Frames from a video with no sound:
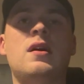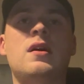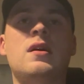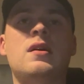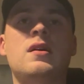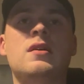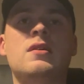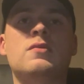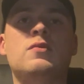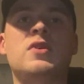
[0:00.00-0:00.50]
I'll
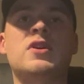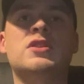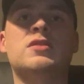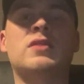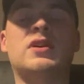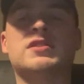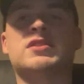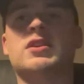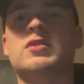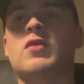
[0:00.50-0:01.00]

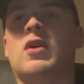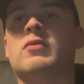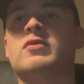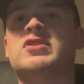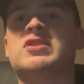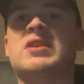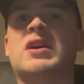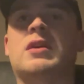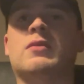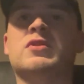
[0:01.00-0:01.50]
tell you what, we'll
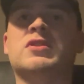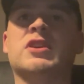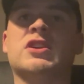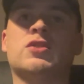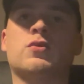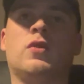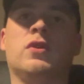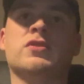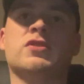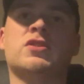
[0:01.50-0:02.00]
start with
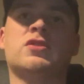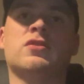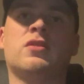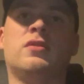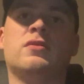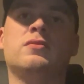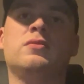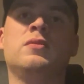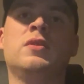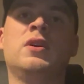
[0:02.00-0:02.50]
this one.
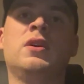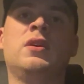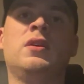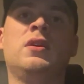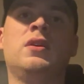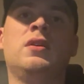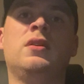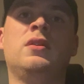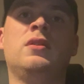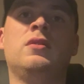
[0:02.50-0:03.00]
So,
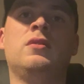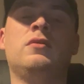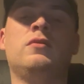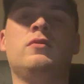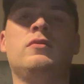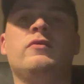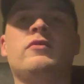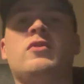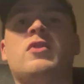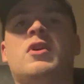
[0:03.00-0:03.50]

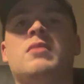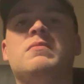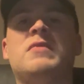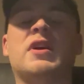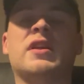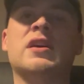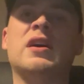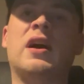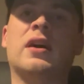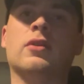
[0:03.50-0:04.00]
got
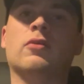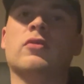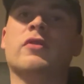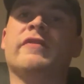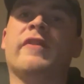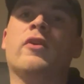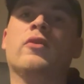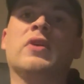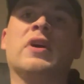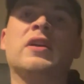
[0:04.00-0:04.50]
Mariano
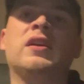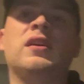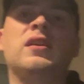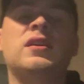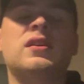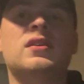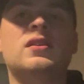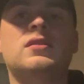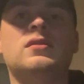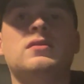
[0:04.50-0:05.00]
Navone,
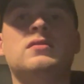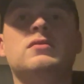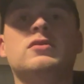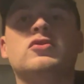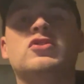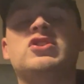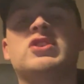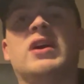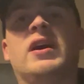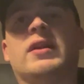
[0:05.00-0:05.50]

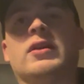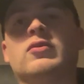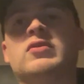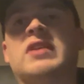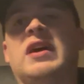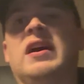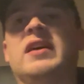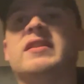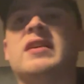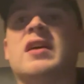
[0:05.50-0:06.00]
Luciano
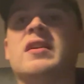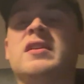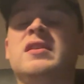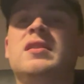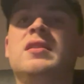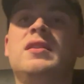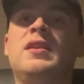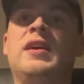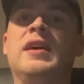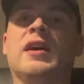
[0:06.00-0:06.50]

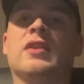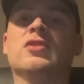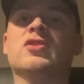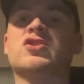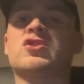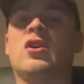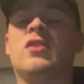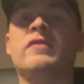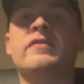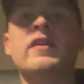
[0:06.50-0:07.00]
Darderi kicking
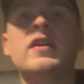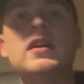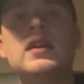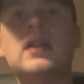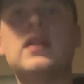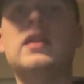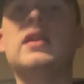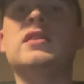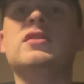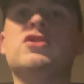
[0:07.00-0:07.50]
us off
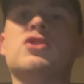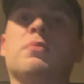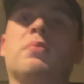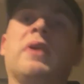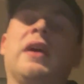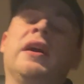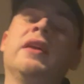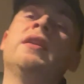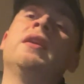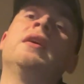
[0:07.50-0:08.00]
in
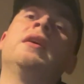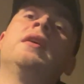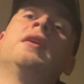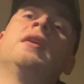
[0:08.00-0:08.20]
Japan.